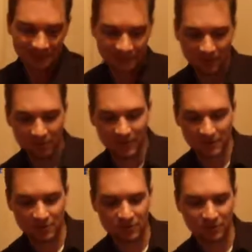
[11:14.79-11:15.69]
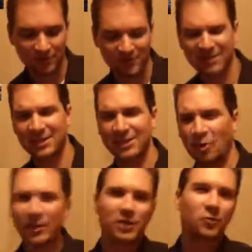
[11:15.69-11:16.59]
So Vancouver, in a
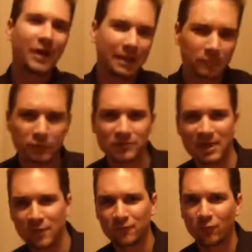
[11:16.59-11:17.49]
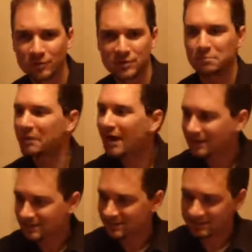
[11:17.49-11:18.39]
weird way, moves down 4
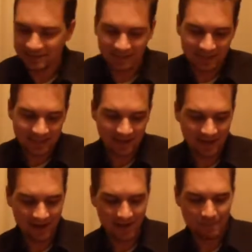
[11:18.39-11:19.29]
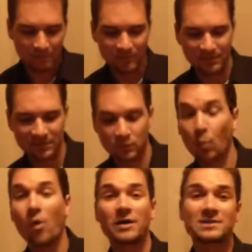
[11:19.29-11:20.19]
spots. This
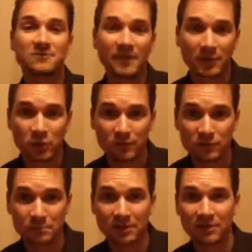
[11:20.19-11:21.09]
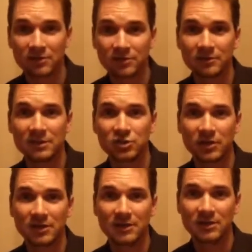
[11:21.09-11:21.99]
was Vancouver's pick until they
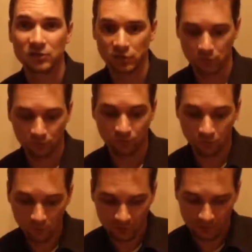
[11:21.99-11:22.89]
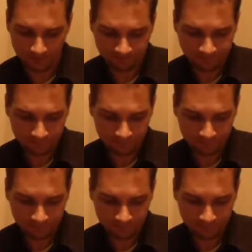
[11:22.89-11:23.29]
traded it to Florida.